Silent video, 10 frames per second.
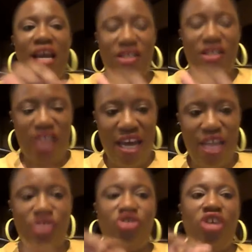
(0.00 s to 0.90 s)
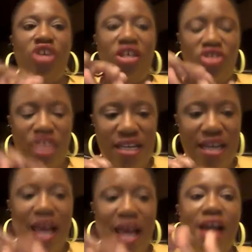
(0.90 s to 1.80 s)
It's age,
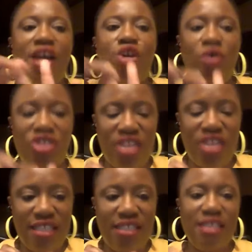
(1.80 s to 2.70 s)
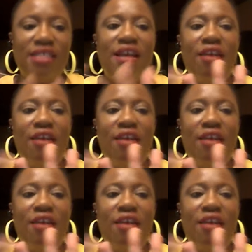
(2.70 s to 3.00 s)
gender, your genetics,